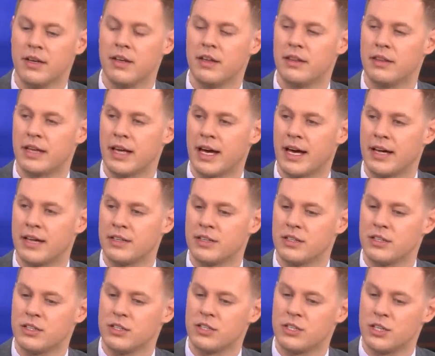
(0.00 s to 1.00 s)

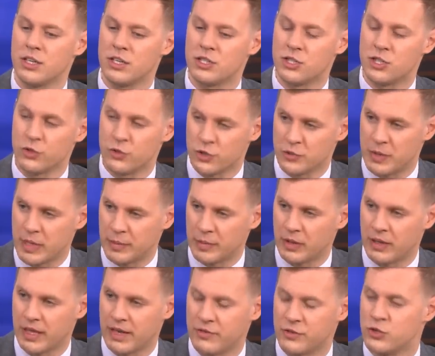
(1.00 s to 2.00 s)
that Jewish
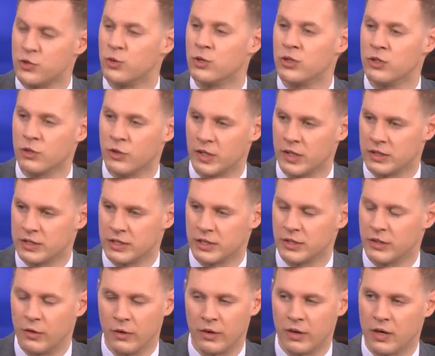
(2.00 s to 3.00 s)
people have dual loyalty
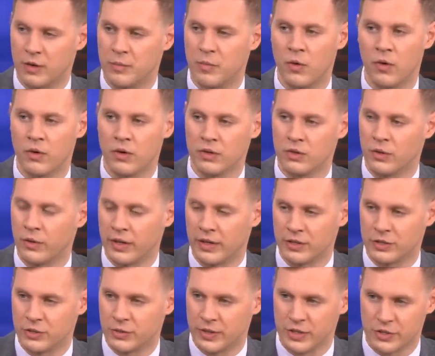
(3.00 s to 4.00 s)
or are more
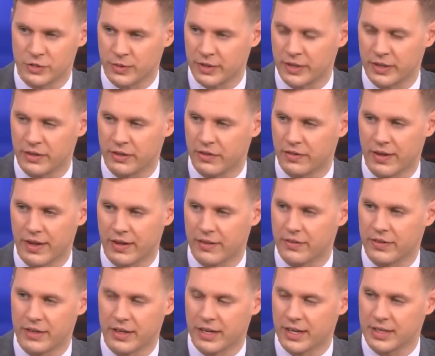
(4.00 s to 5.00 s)
loyal to Israel than
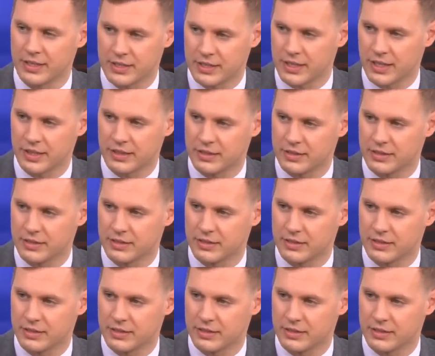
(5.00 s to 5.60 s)
the United States.